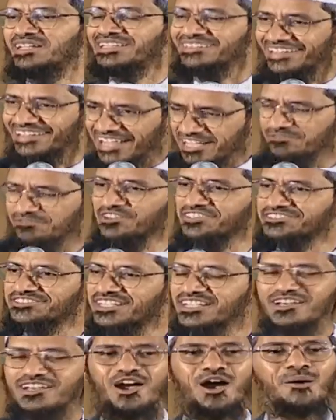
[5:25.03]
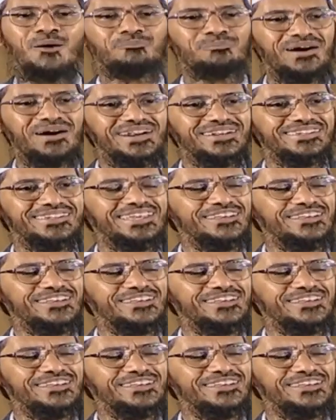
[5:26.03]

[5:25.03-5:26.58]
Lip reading: The next verse says, but